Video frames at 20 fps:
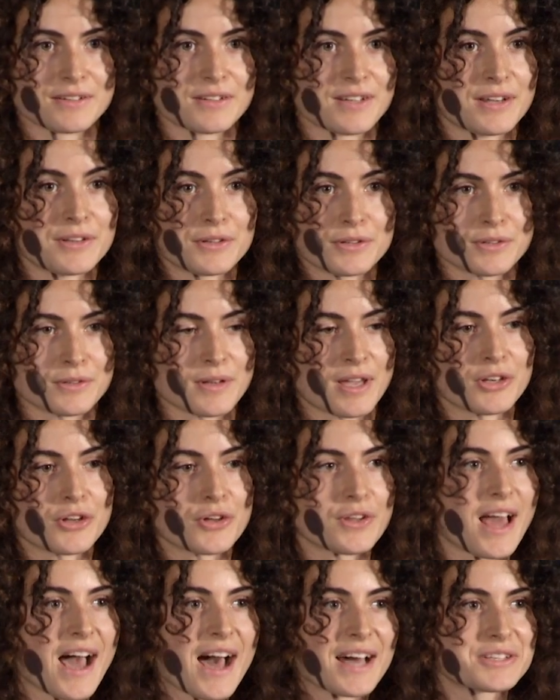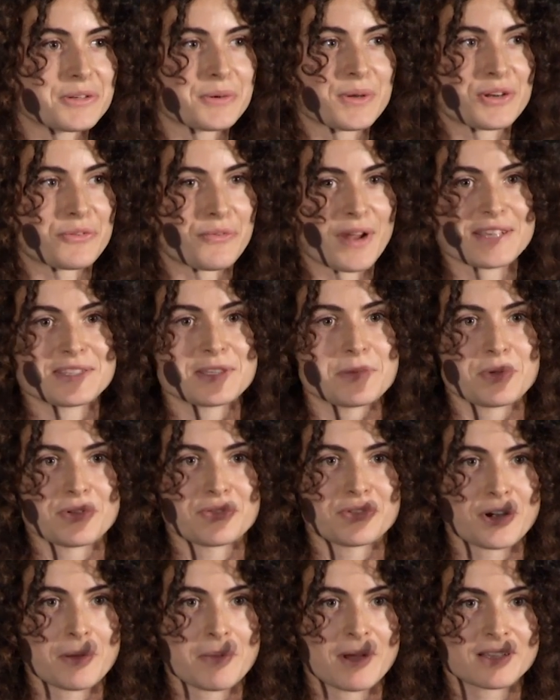a non-adequate recipe
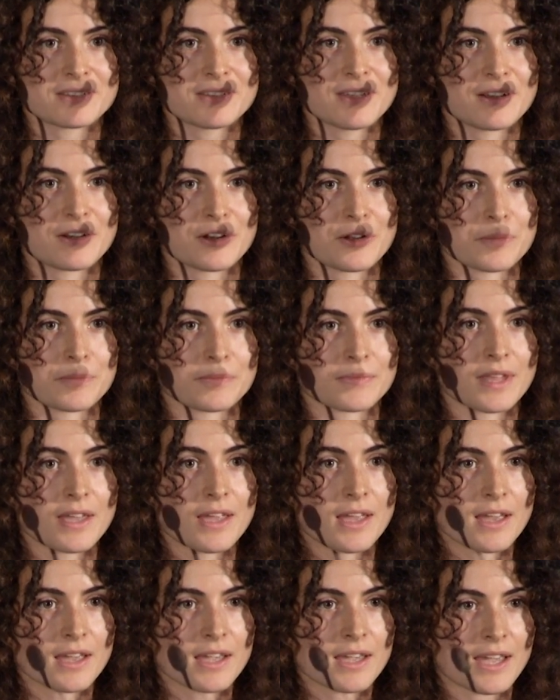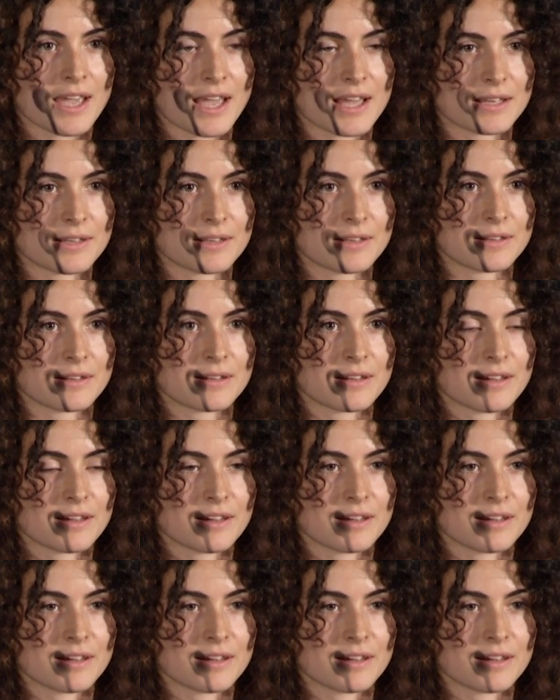for a bacterium can